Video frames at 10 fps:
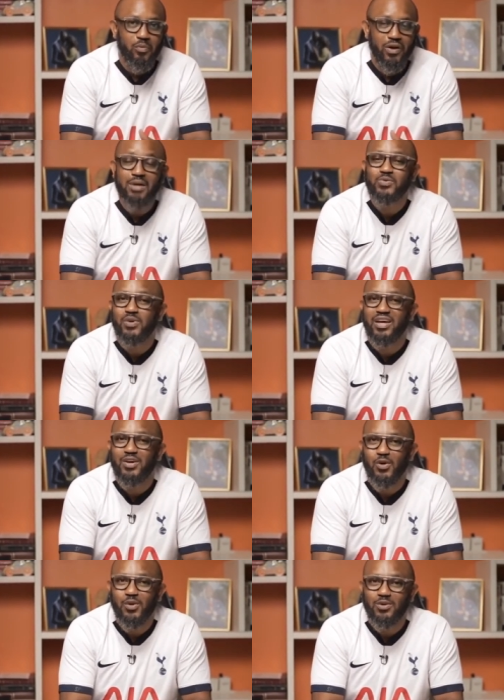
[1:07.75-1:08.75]
perhaps what I
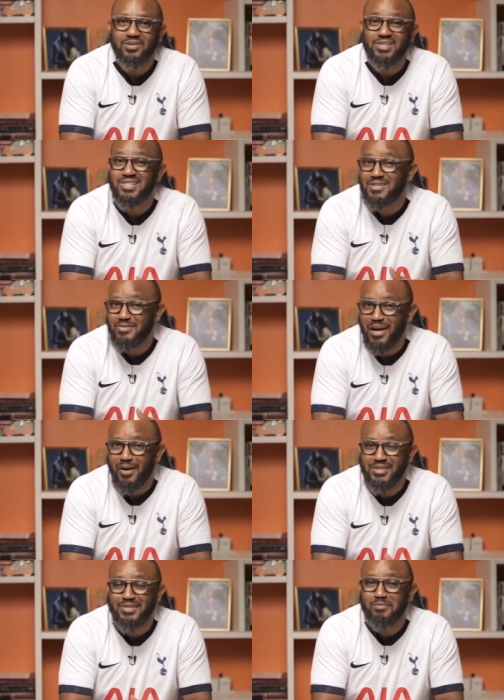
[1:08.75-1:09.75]
call the Steve
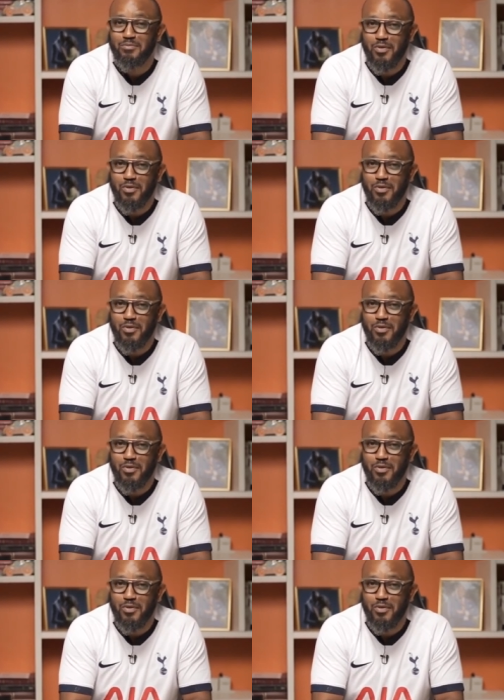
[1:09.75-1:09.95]
Harris